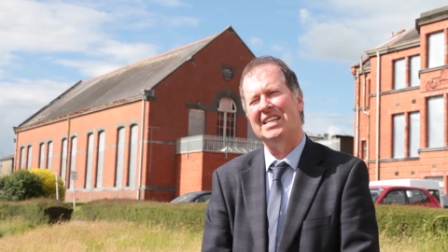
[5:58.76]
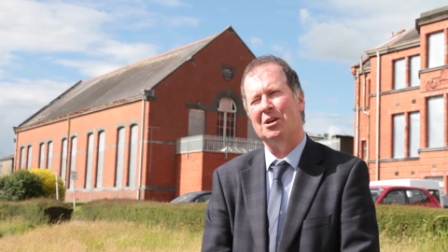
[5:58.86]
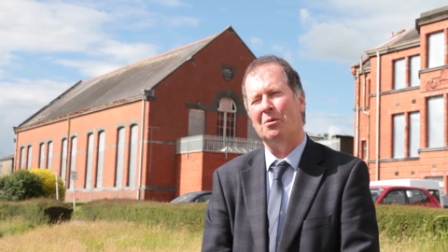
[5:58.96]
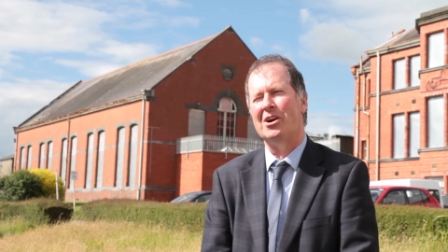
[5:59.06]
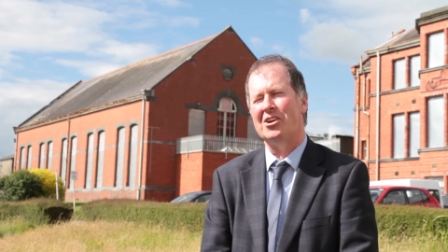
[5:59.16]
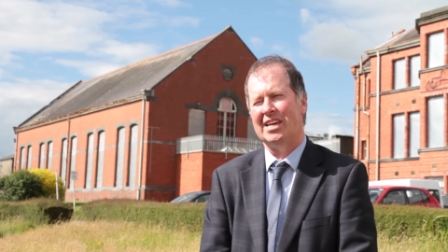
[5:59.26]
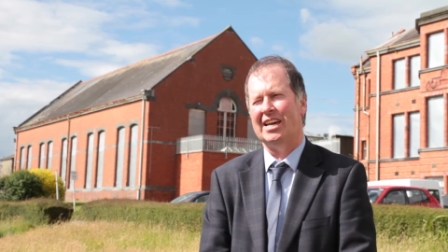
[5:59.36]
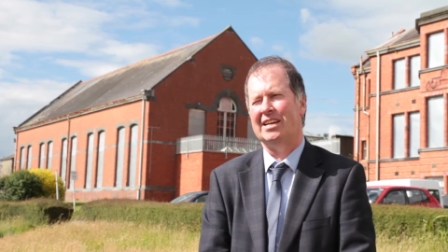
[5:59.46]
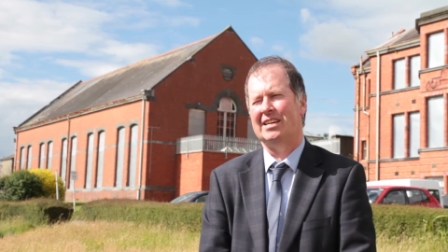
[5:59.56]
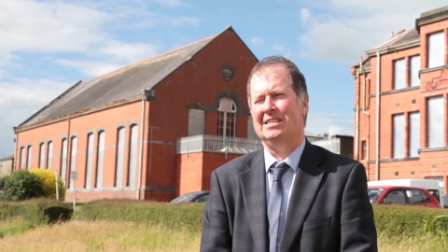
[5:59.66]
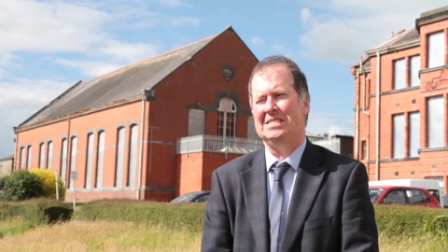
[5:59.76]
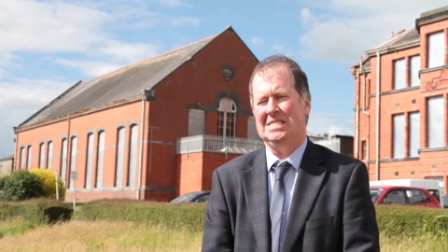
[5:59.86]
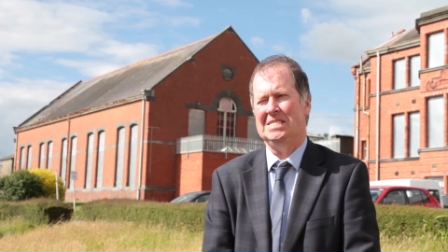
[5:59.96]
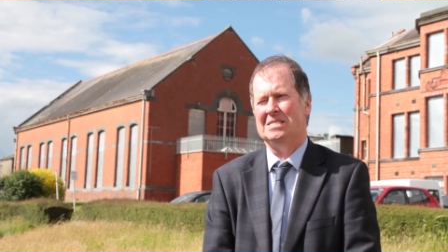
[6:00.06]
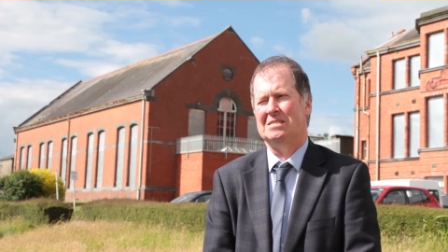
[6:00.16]
They were, yeah.
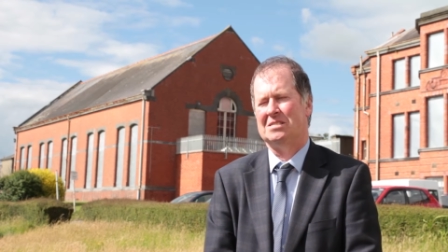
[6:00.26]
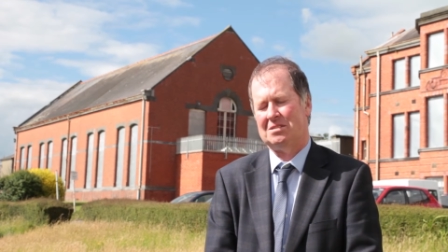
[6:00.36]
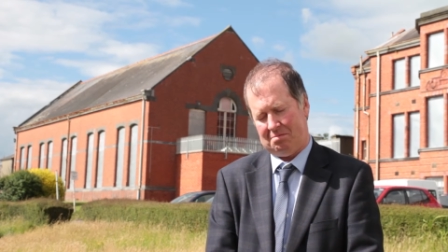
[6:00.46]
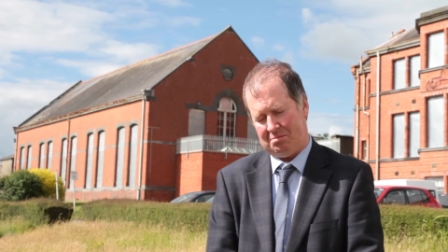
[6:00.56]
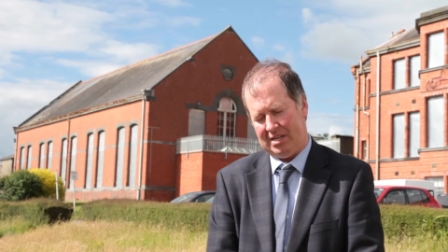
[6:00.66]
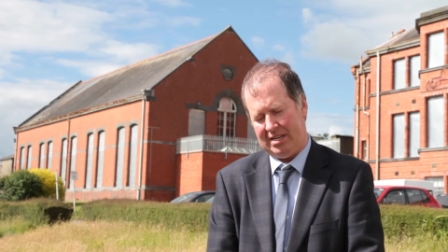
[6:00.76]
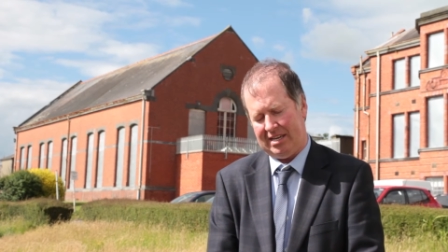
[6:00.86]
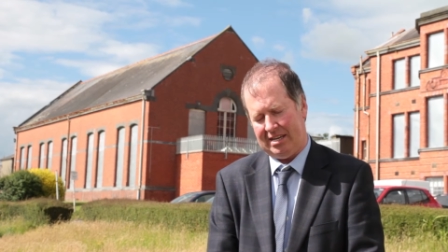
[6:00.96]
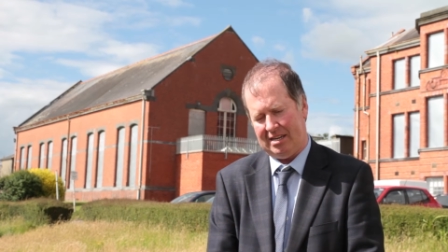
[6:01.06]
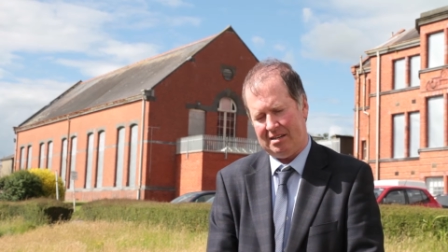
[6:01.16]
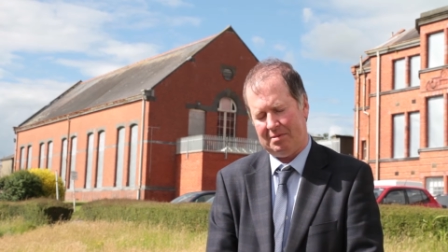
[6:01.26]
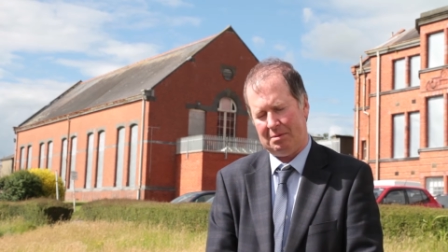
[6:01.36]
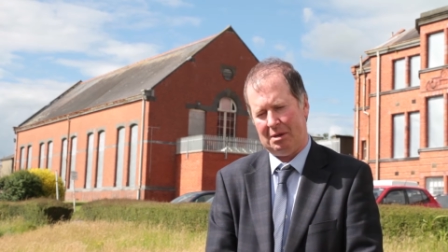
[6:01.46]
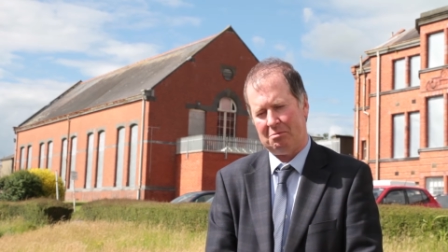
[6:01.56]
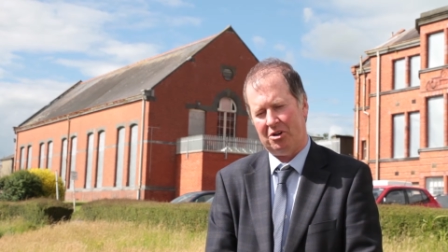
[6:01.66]
Uh,
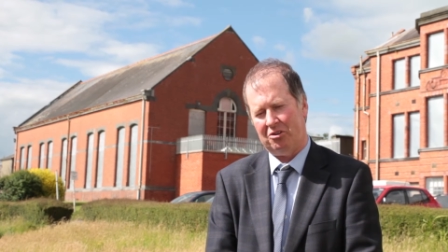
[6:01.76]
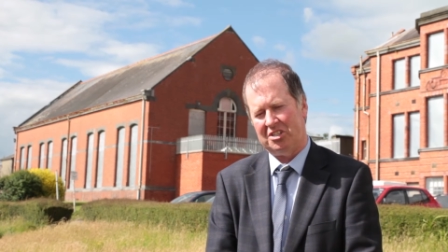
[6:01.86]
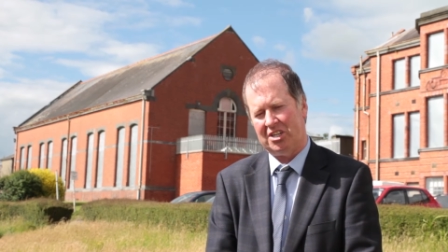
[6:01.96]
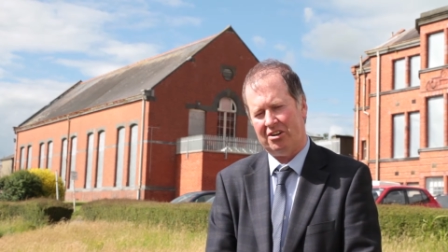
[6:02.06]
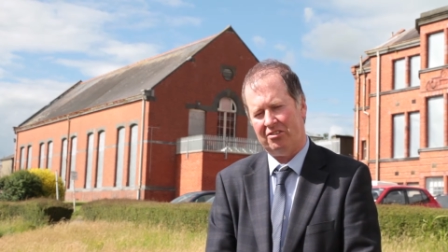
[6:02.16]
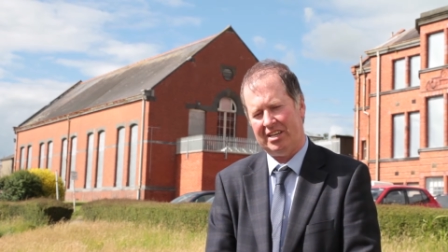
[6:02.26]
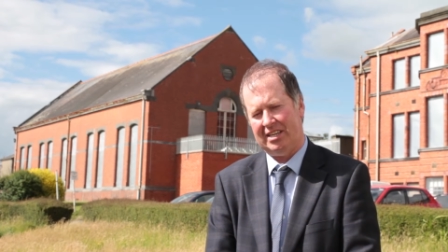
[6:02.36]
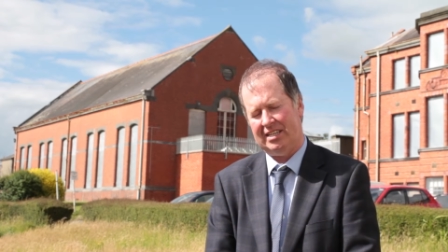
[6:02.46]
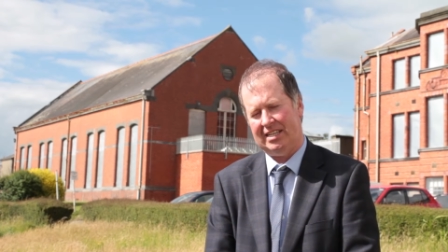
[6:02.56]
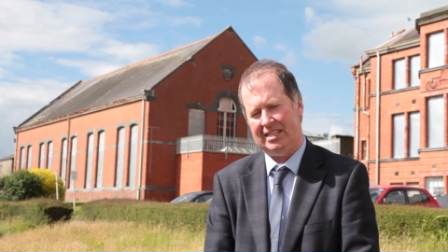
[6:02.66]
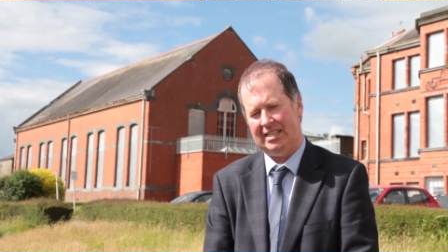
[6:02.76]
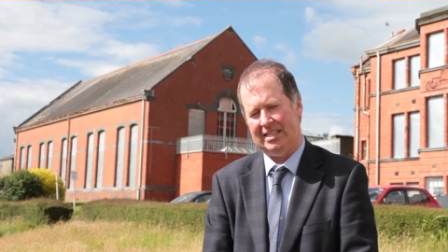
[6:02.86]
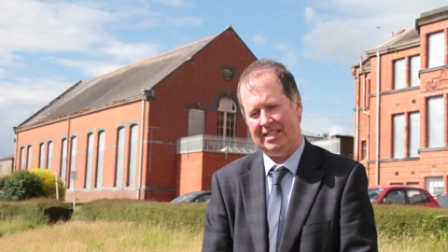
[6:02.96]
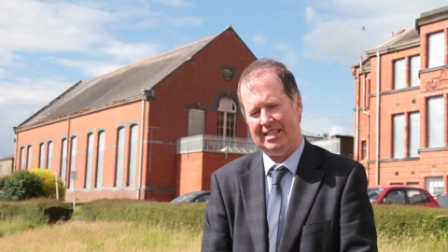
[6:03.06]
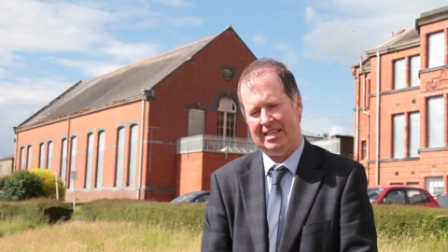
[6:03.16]
people like Brother O'Doherty.
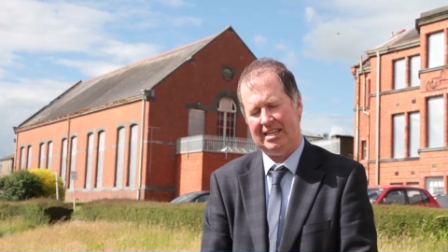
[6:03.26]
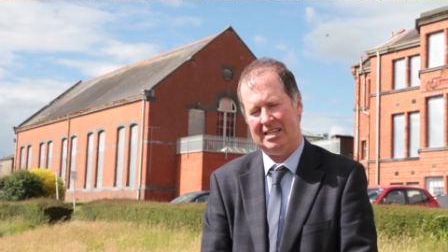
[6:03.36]
Uh,